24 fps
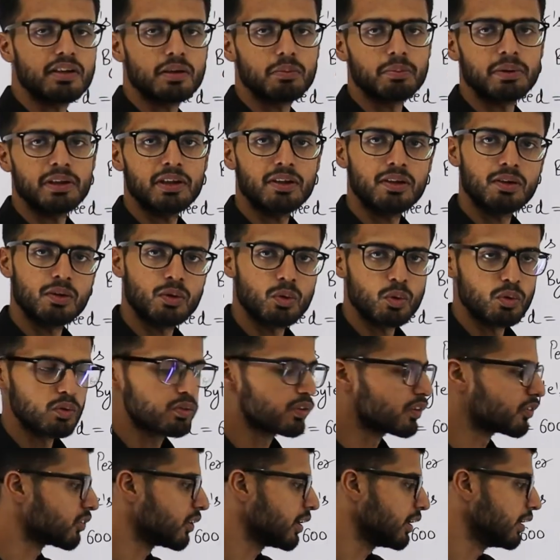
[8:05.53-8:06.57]
will be two
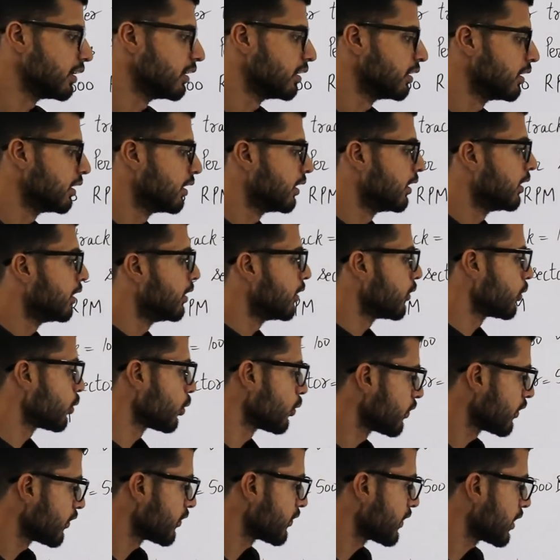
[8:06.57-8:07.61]
hundred fifty.
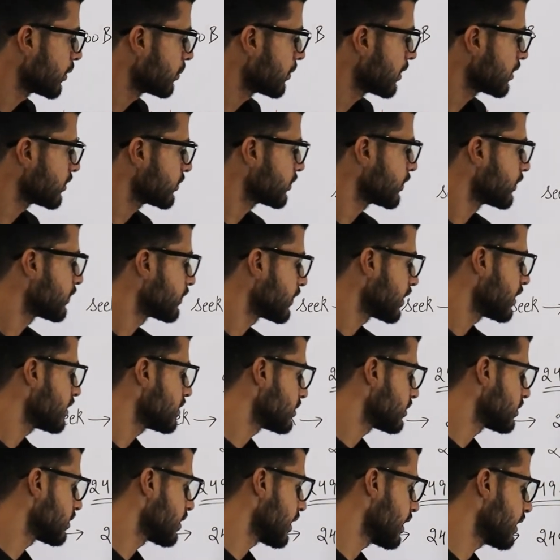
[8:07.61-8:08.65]
two hundred fifty plus fifty
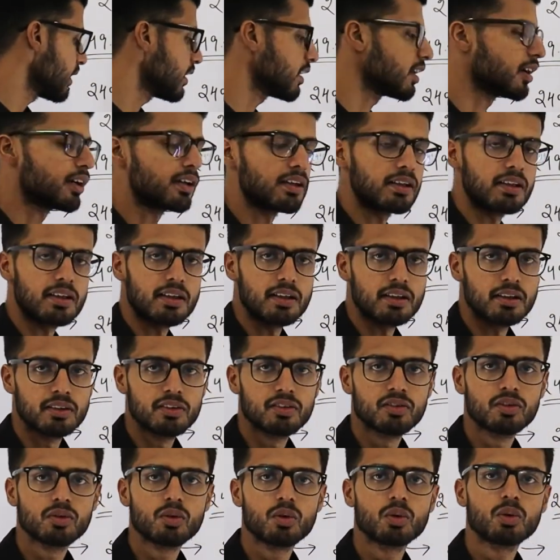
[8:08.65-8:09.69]
is three hundred.
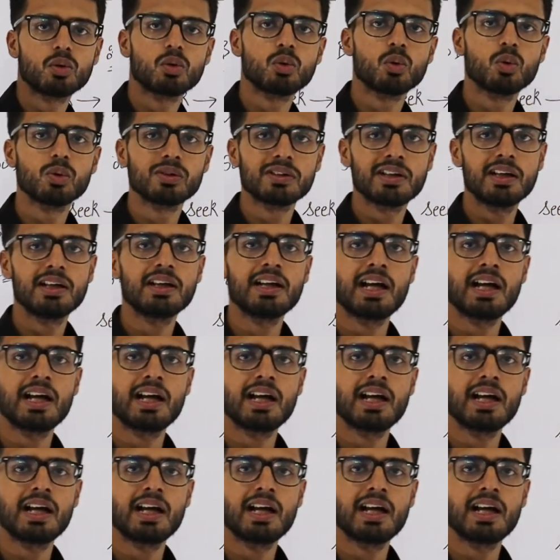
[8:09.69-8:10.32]
So total